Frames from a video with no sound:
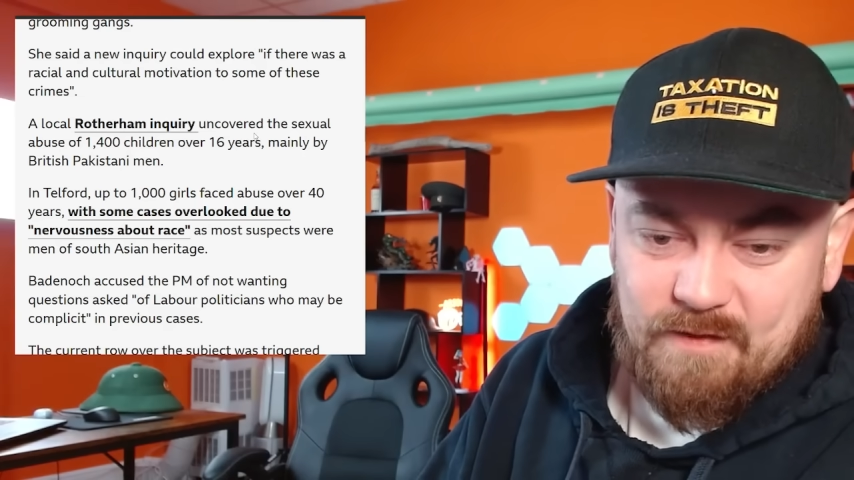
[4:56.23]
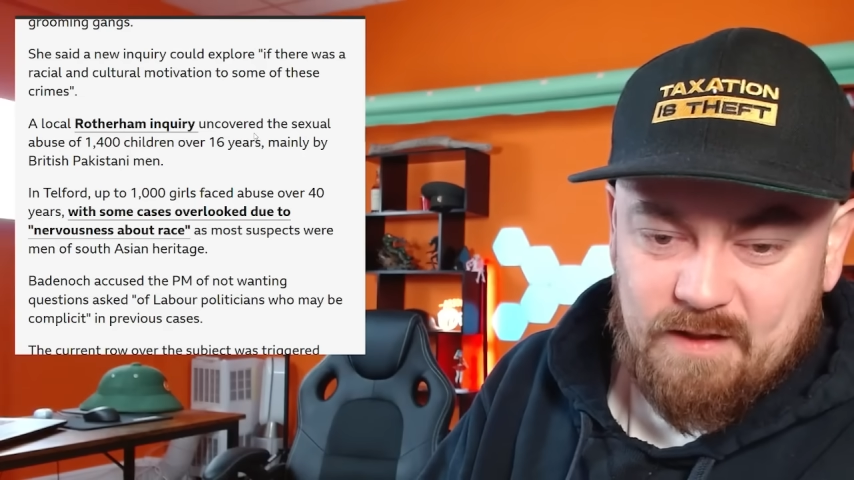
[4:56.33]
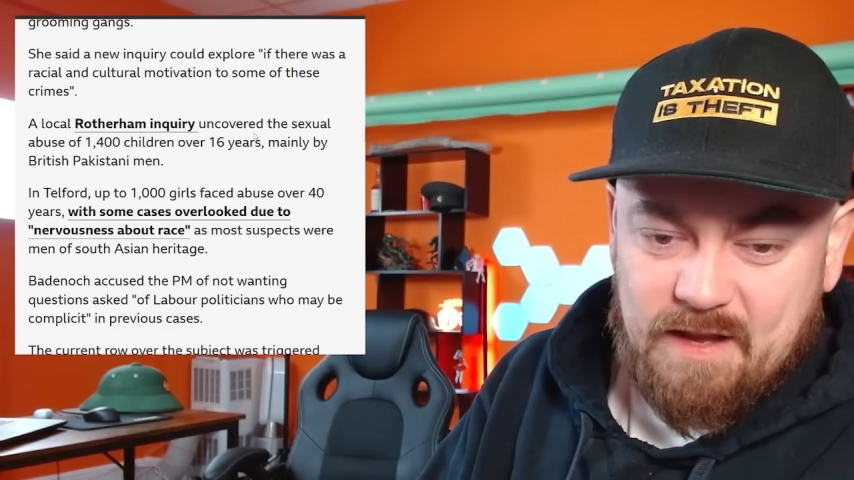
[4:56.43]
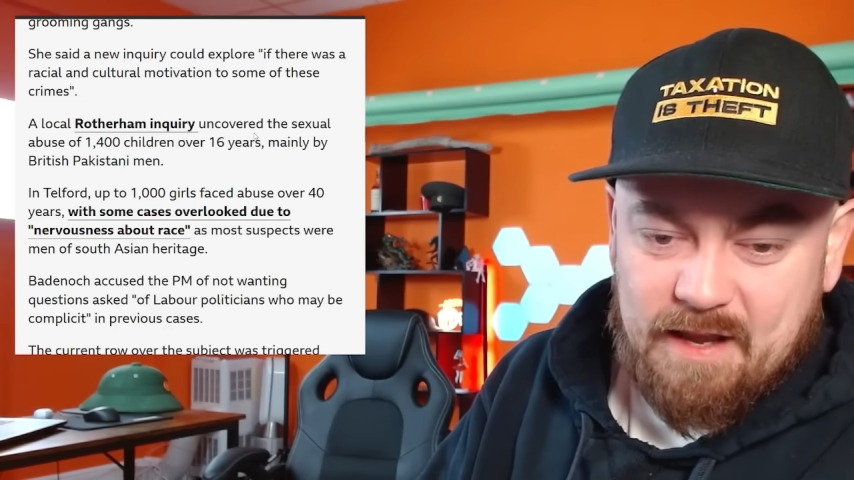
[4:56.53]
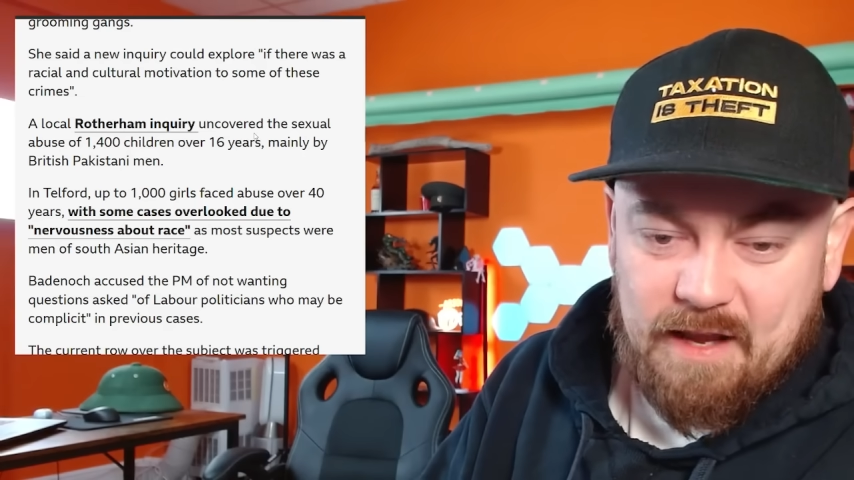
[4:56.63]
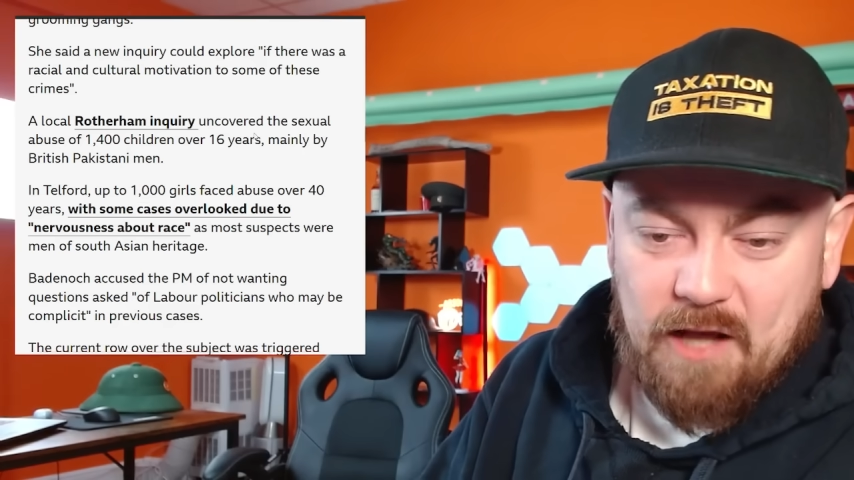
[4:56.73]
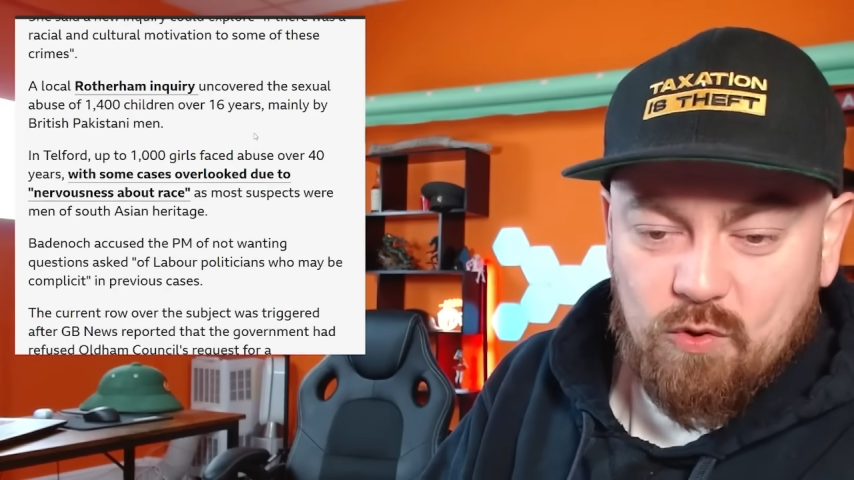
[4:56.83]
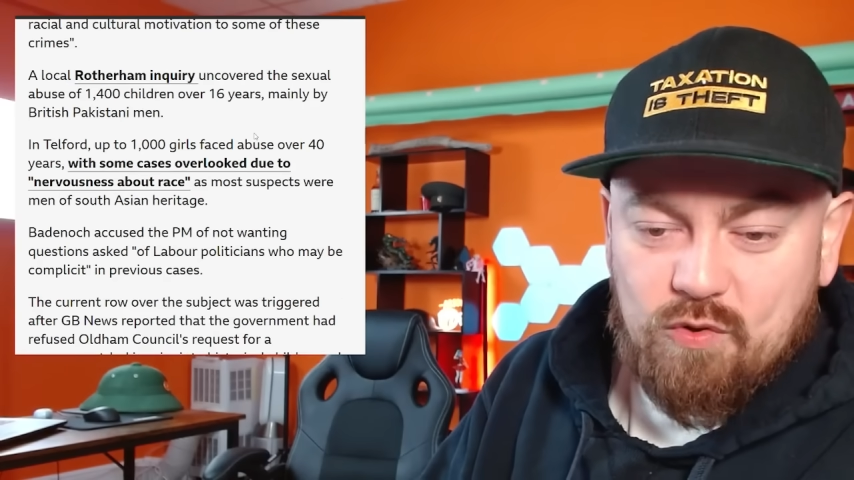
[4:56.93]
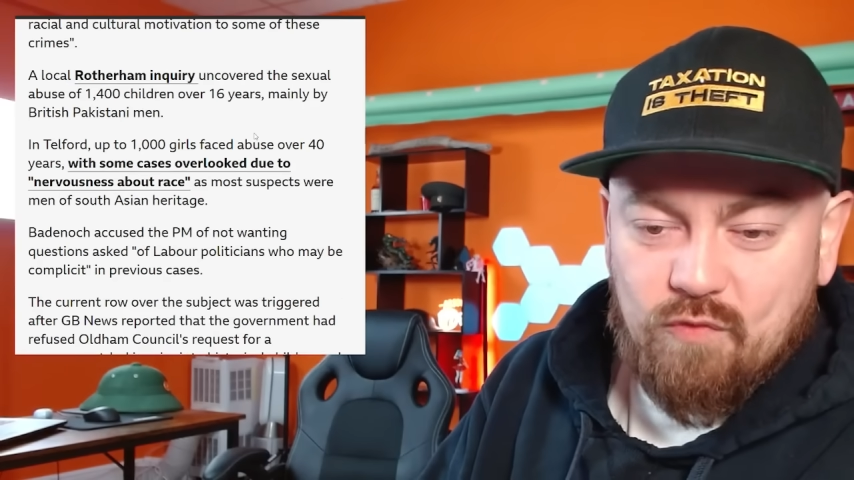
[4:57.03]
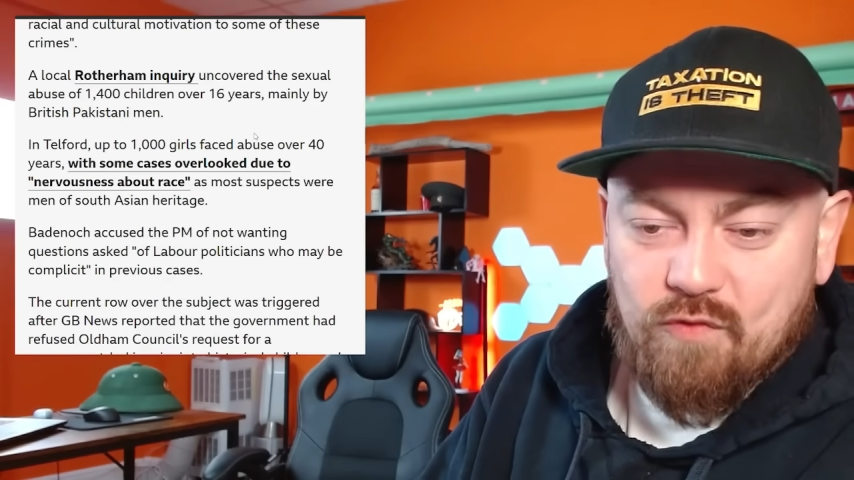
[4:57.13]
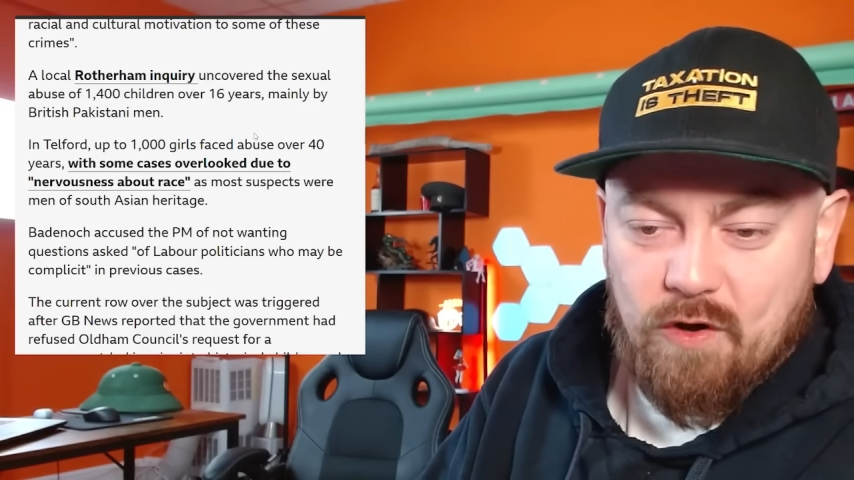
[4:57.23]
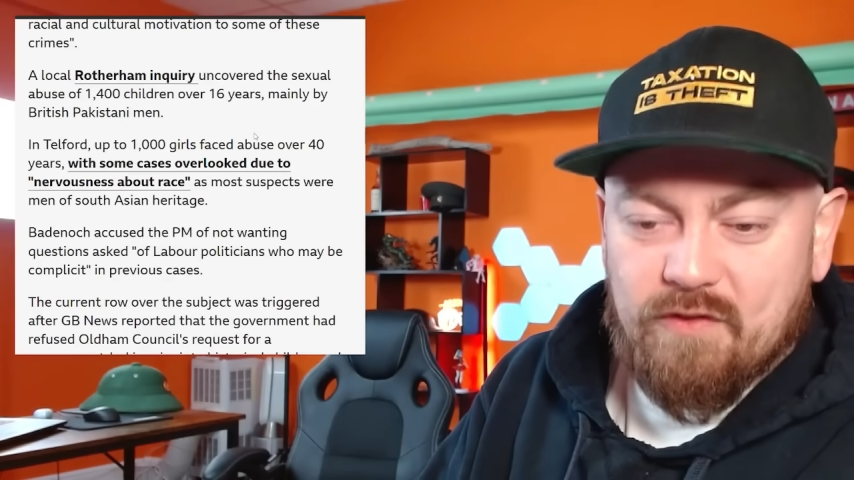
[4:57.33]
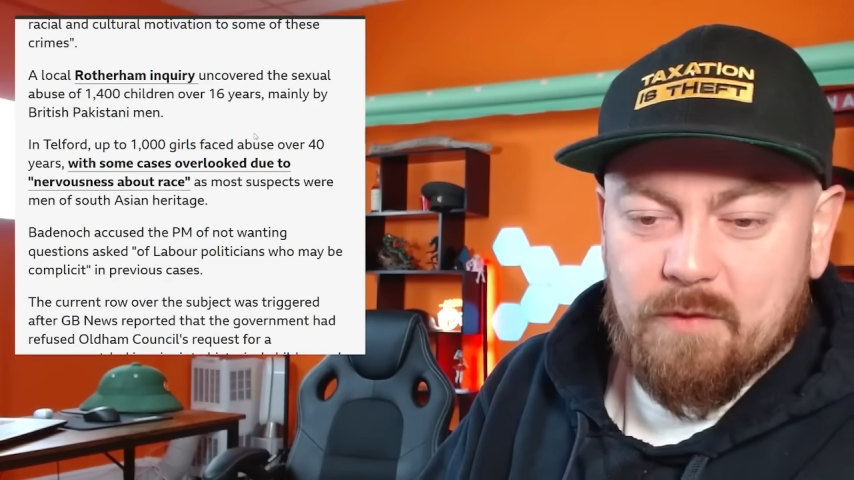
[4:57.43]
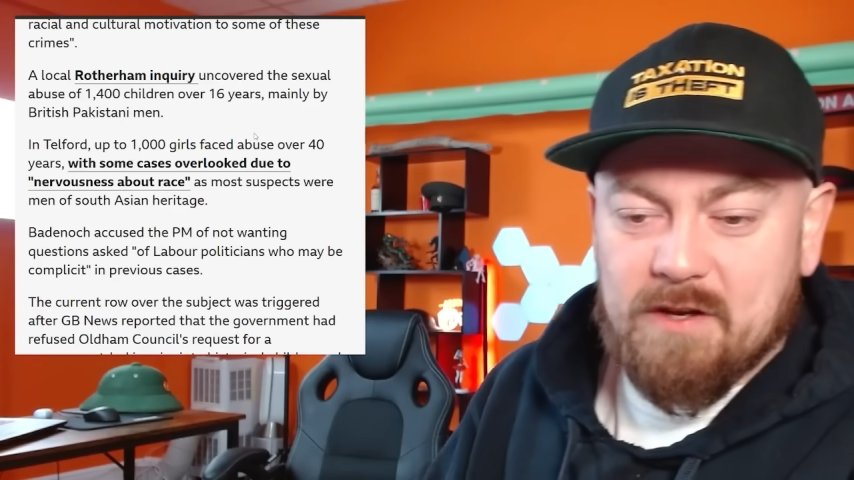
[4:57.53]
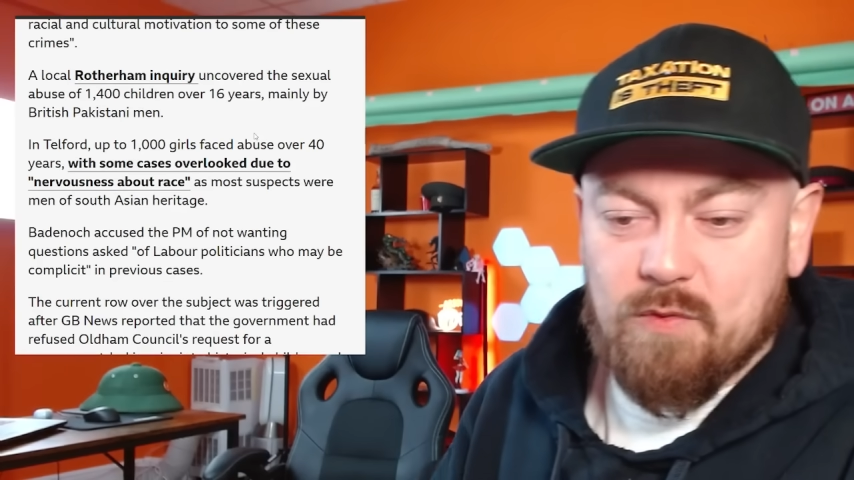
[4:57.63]
A local
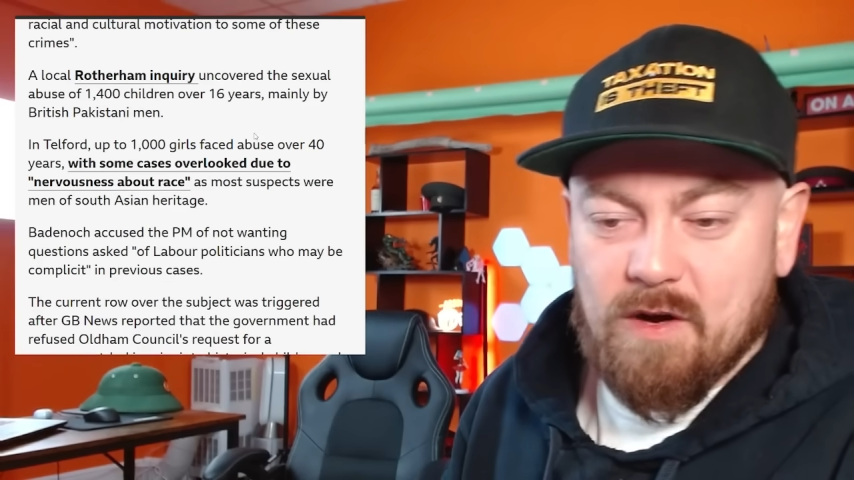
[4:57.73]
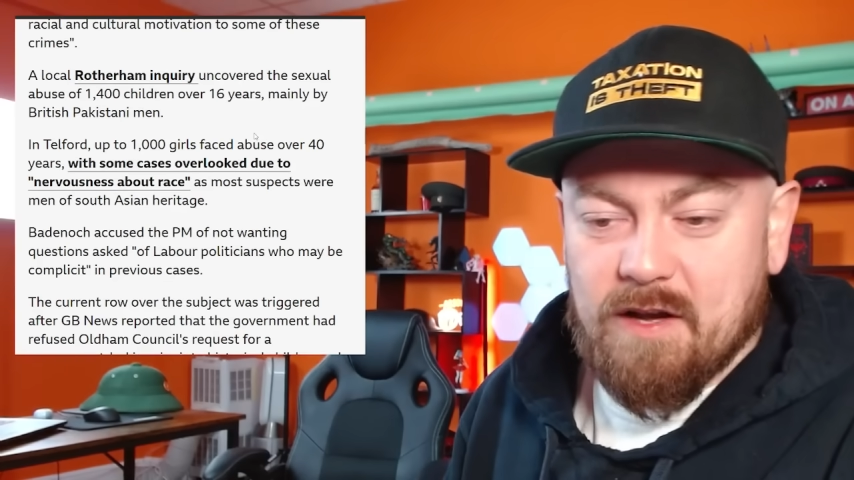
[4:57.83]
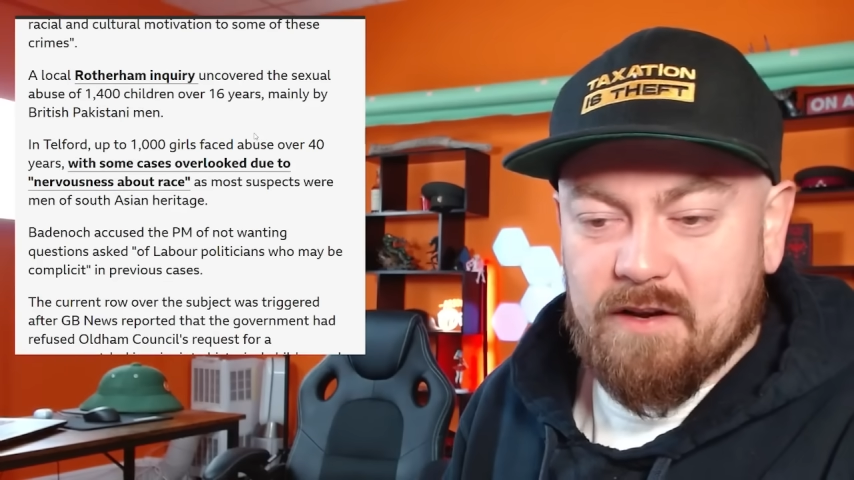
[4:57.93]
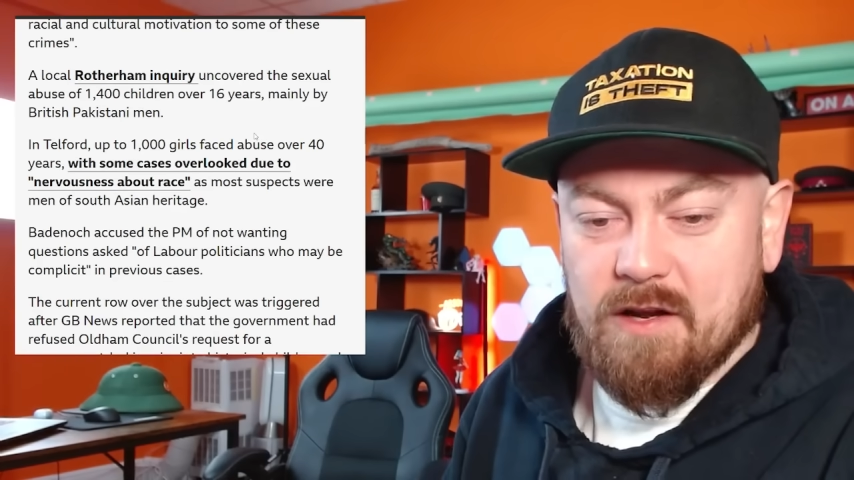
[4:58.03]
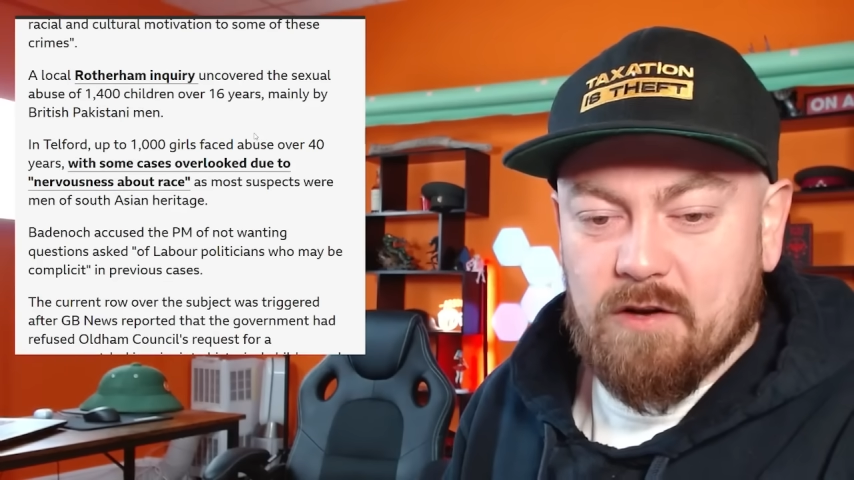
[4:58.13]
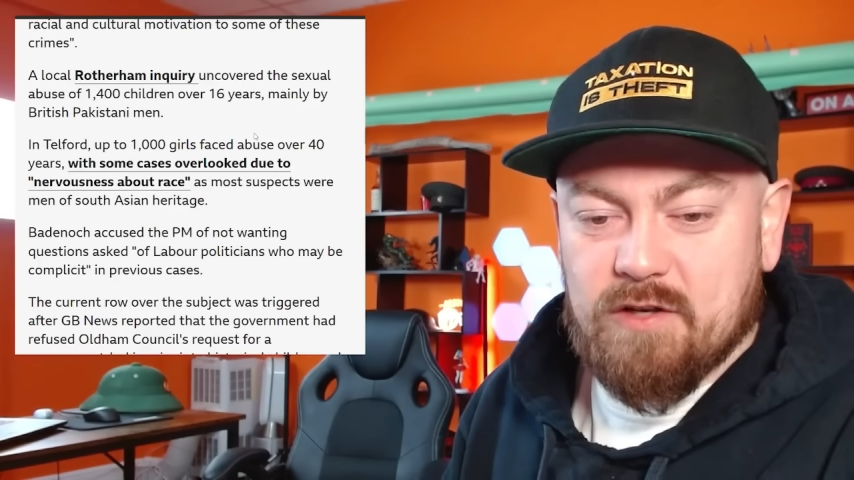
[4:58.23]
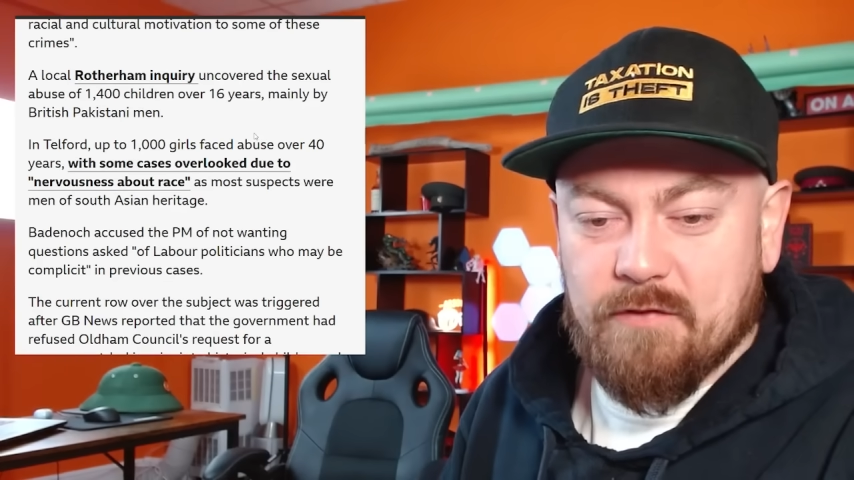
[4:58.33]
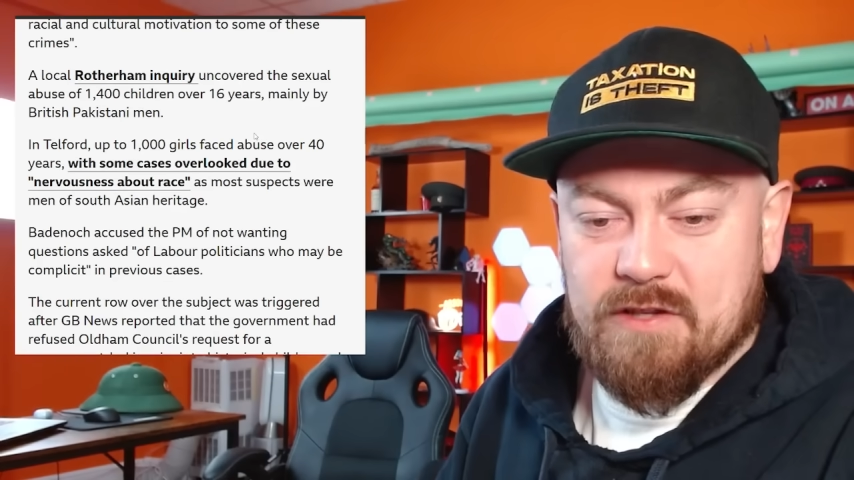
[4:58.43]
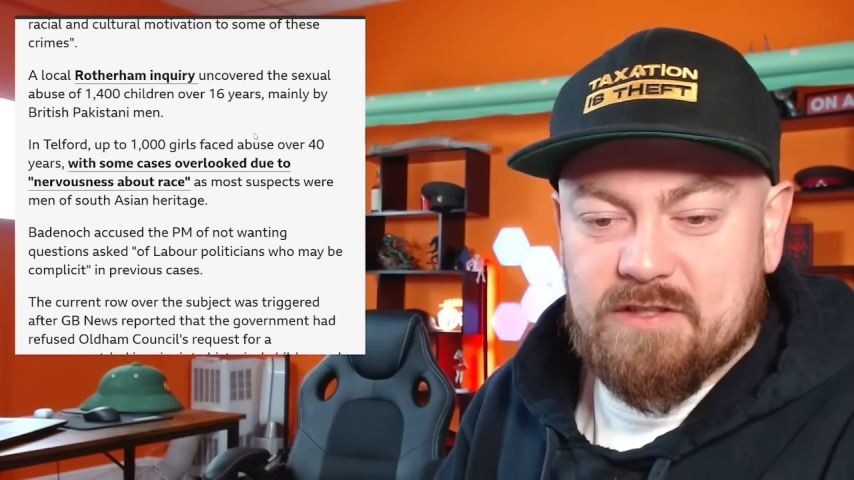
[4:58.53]
Rotherham inquiry uncovered the